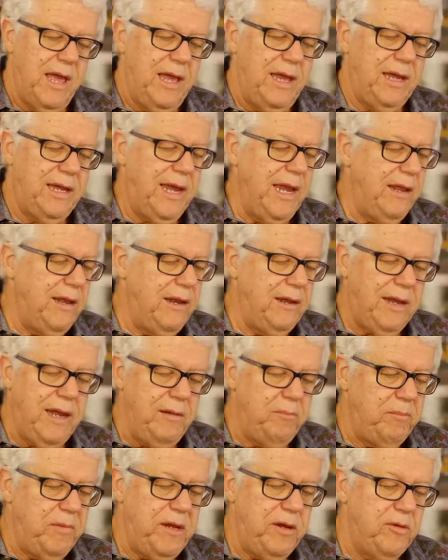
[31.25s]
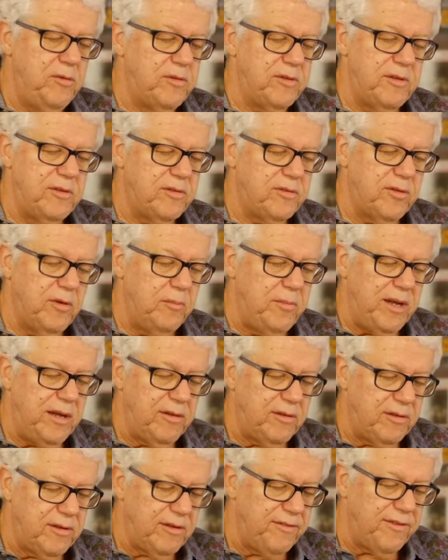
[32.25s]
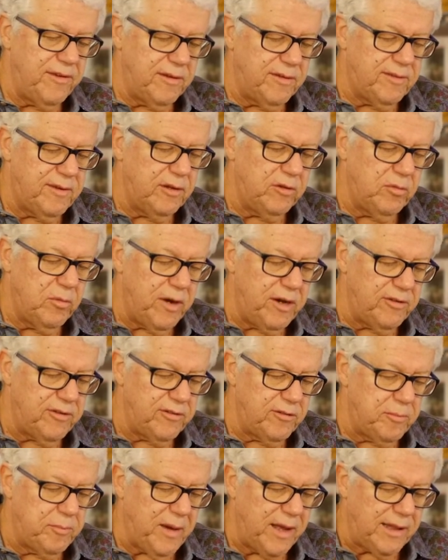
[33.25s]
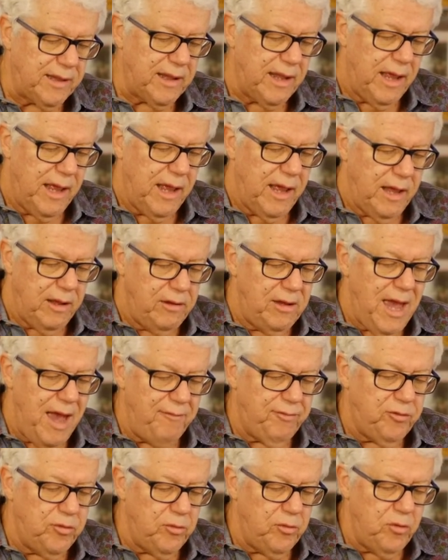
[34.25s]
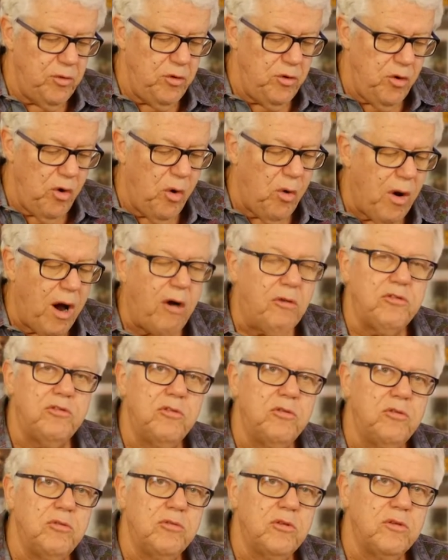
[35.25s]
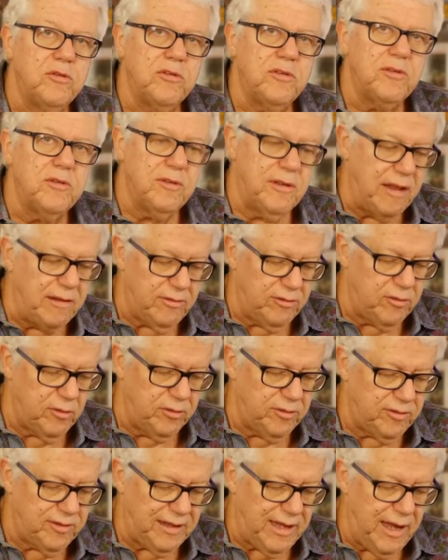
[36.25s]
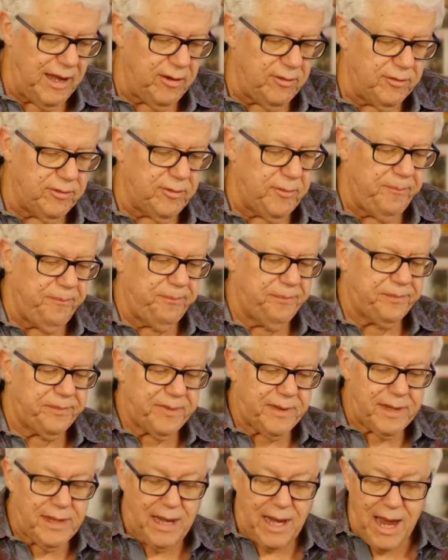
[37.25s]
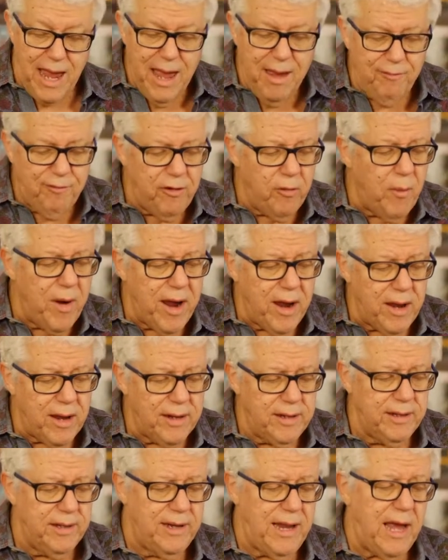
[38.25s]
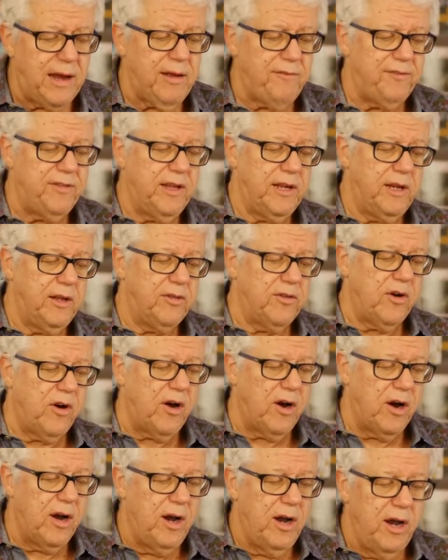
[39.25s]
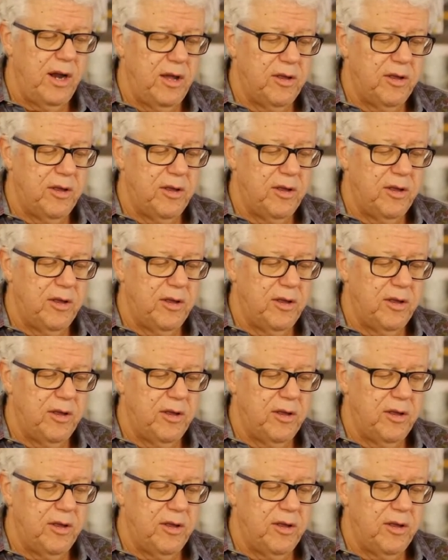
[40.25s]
It can be used in so many different situations, but you have to know how to do those scales everywhere in the neck of the guitar.